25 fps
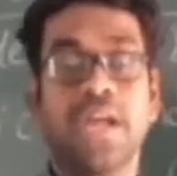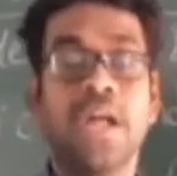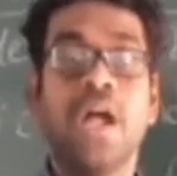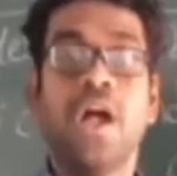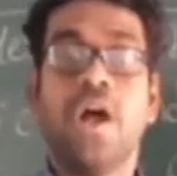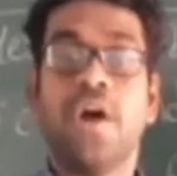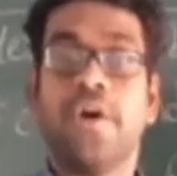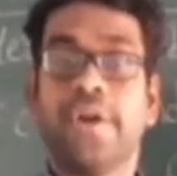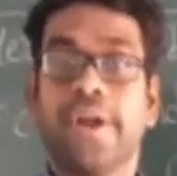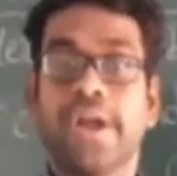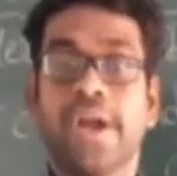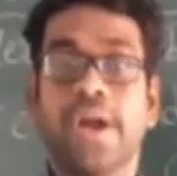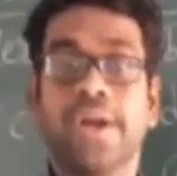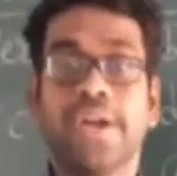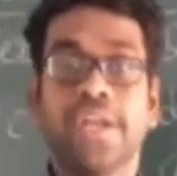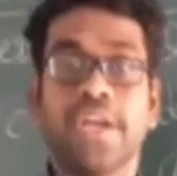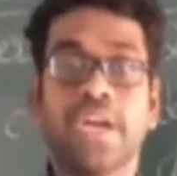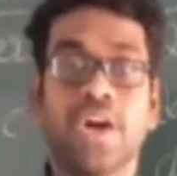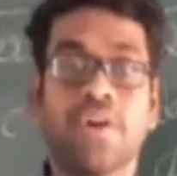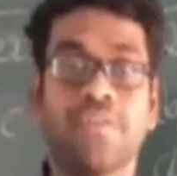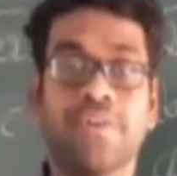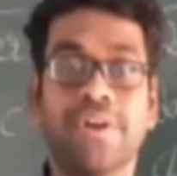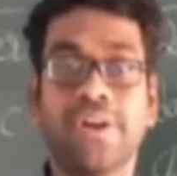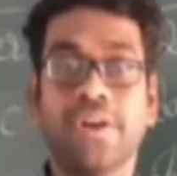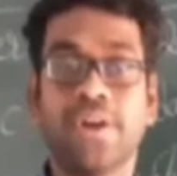Regarding
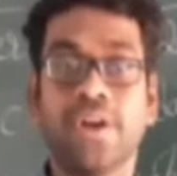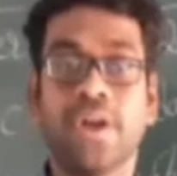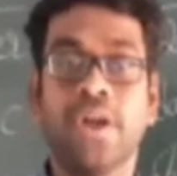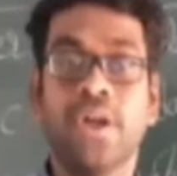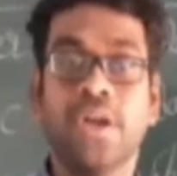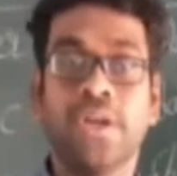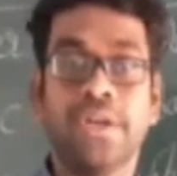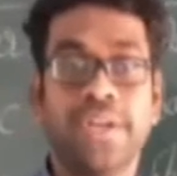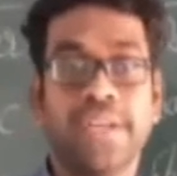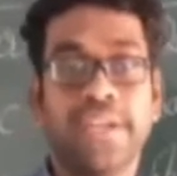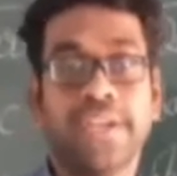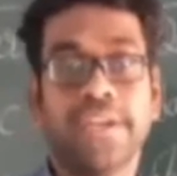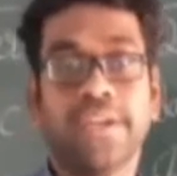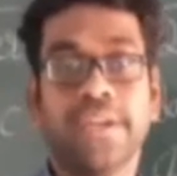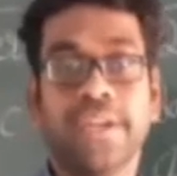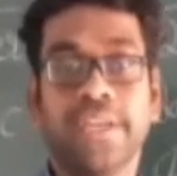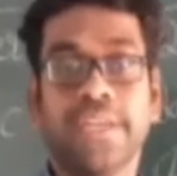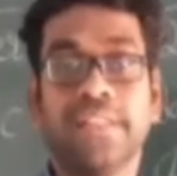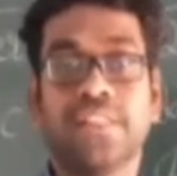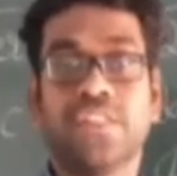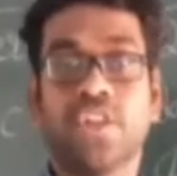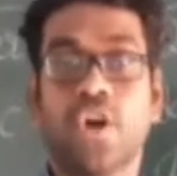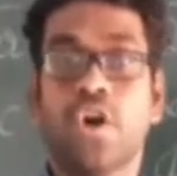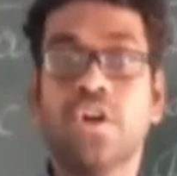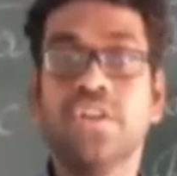our degree
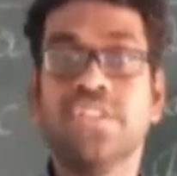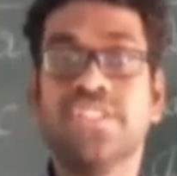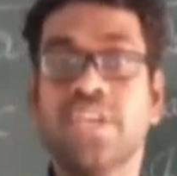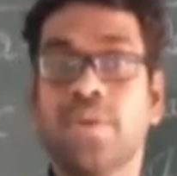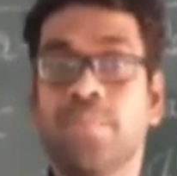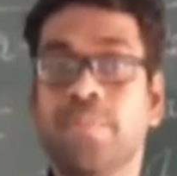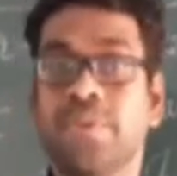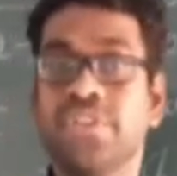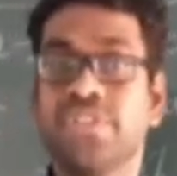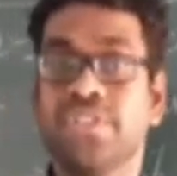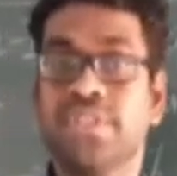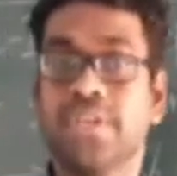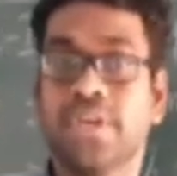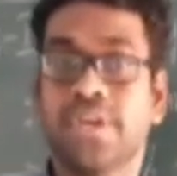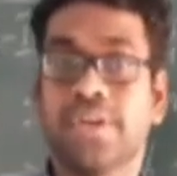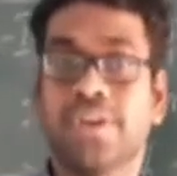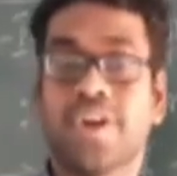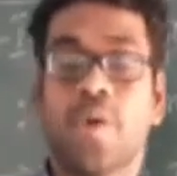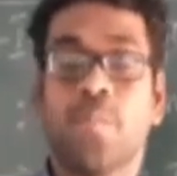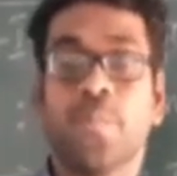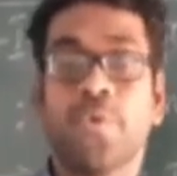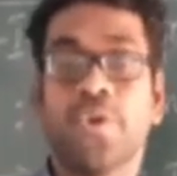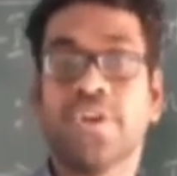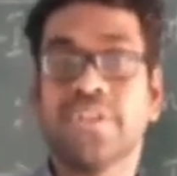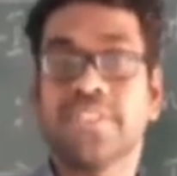third semester
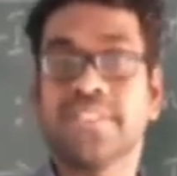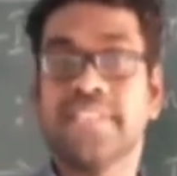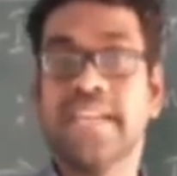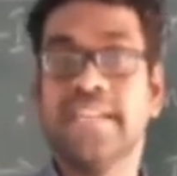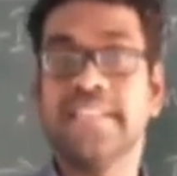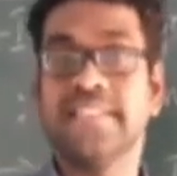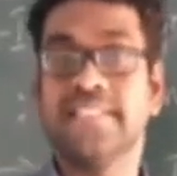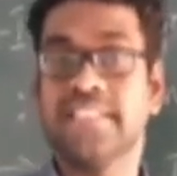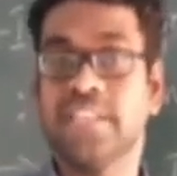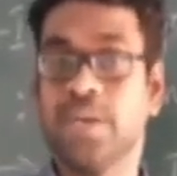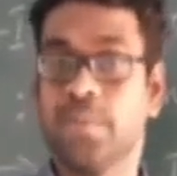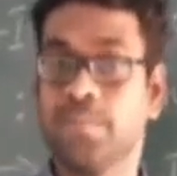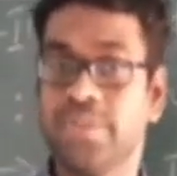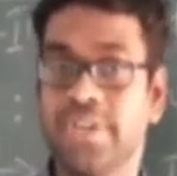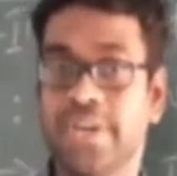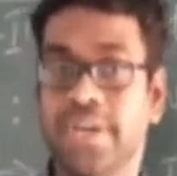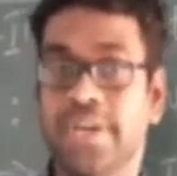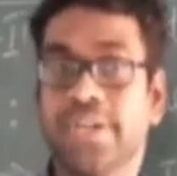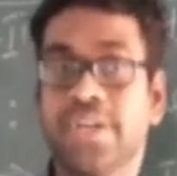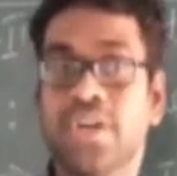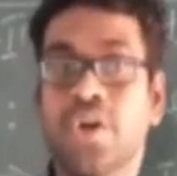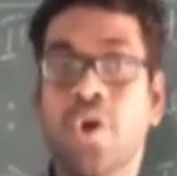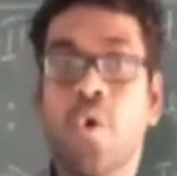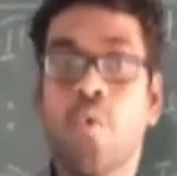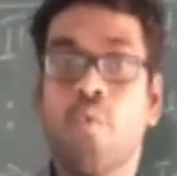computer science
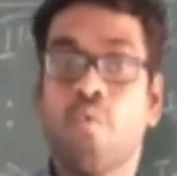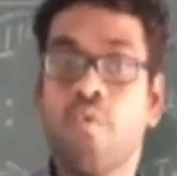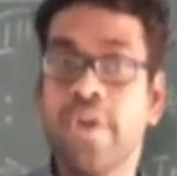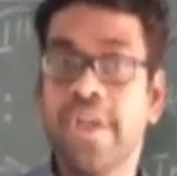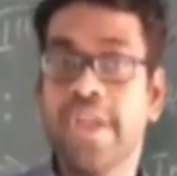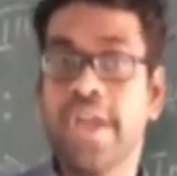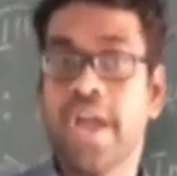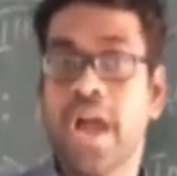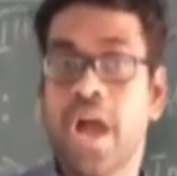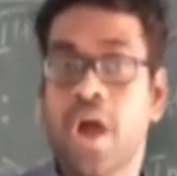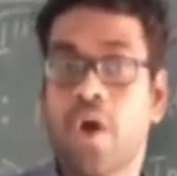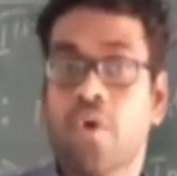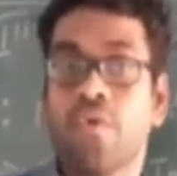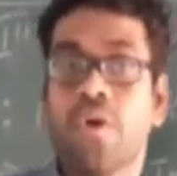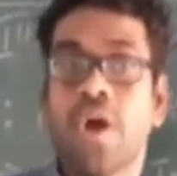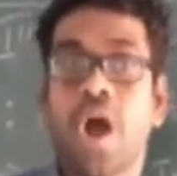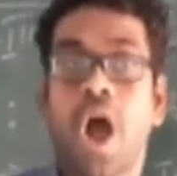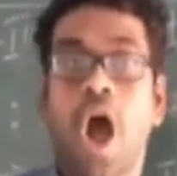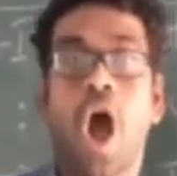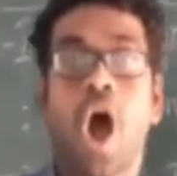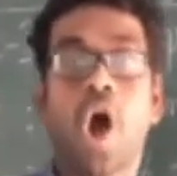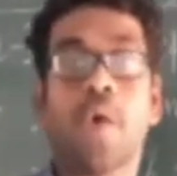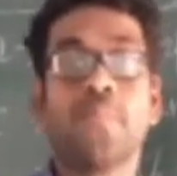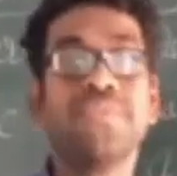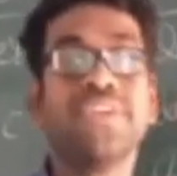subject, we have
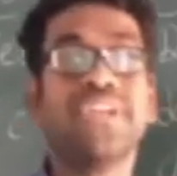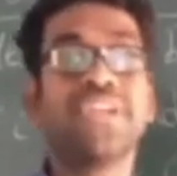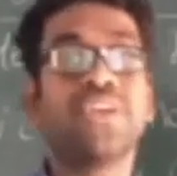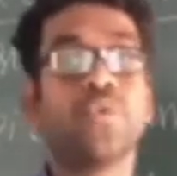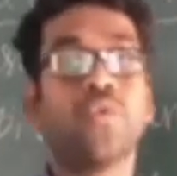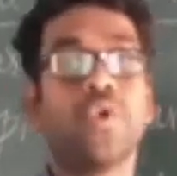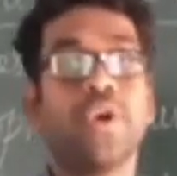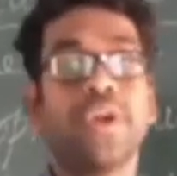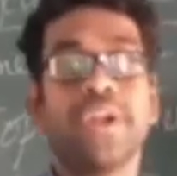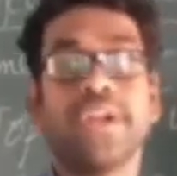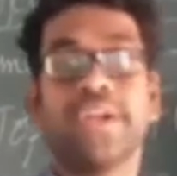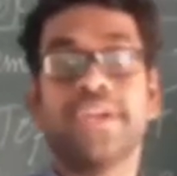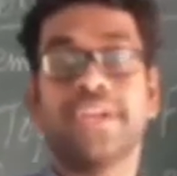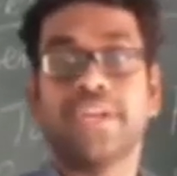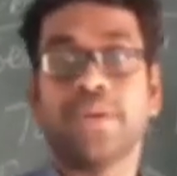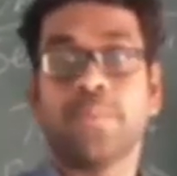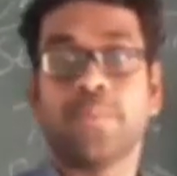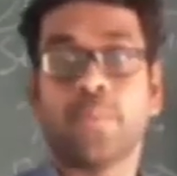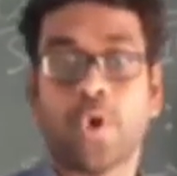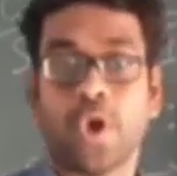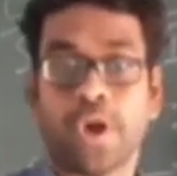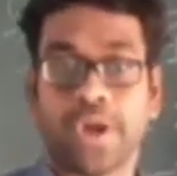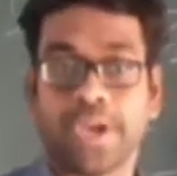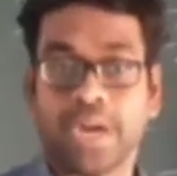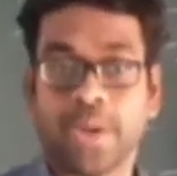object oriented
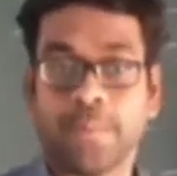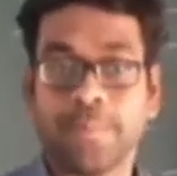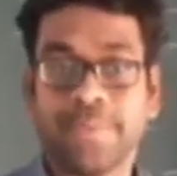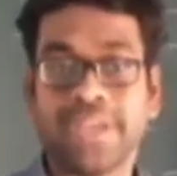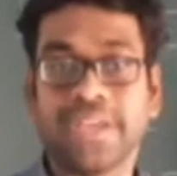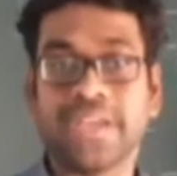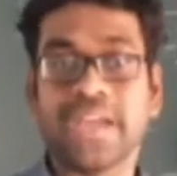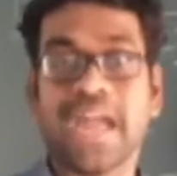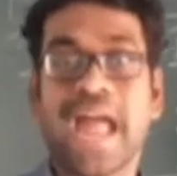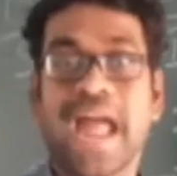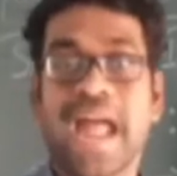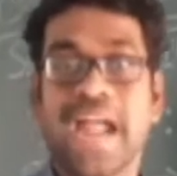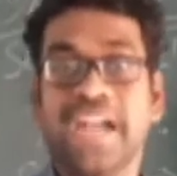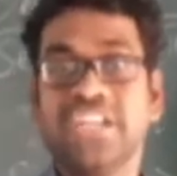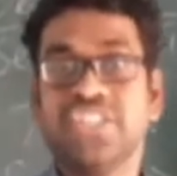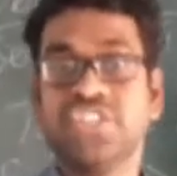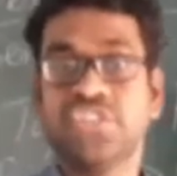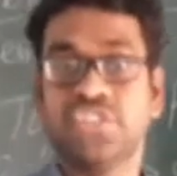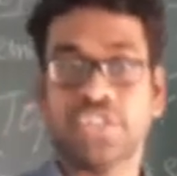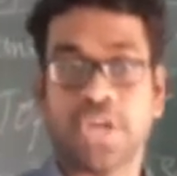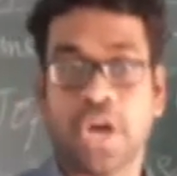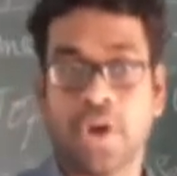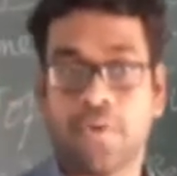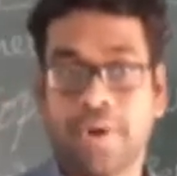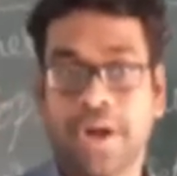programming and
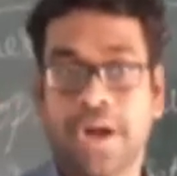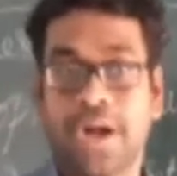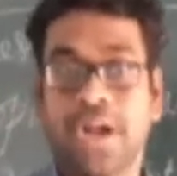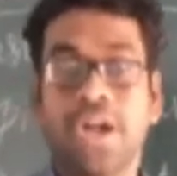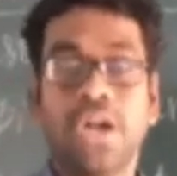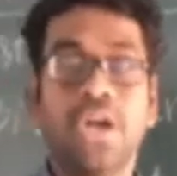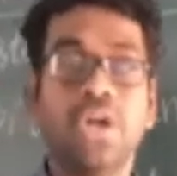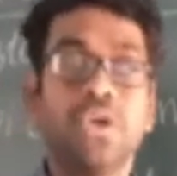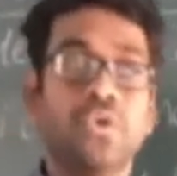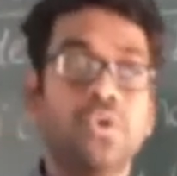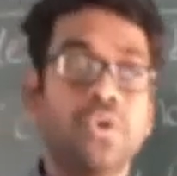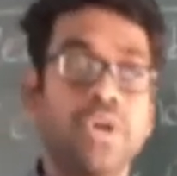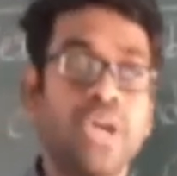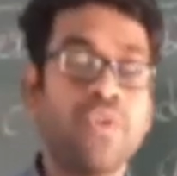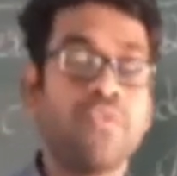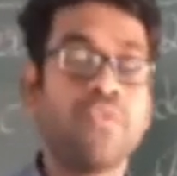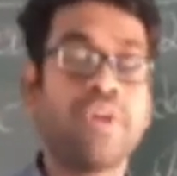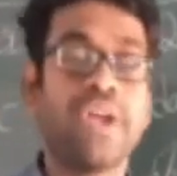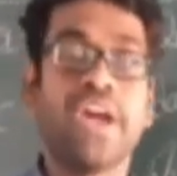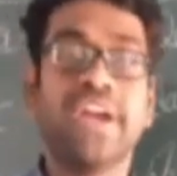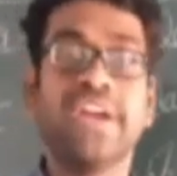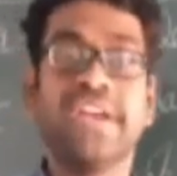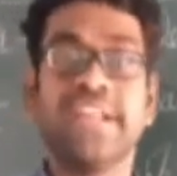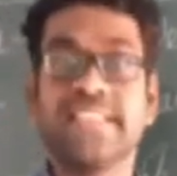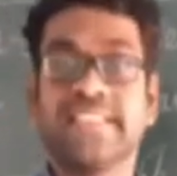Java. Today we are
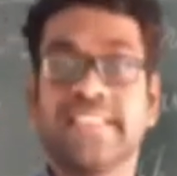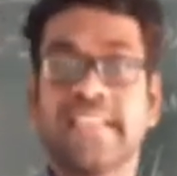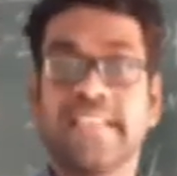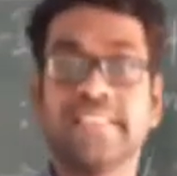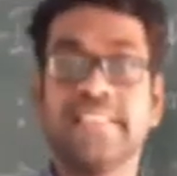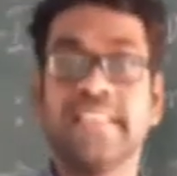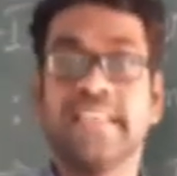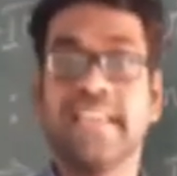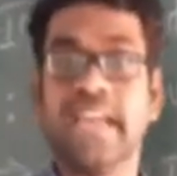discussing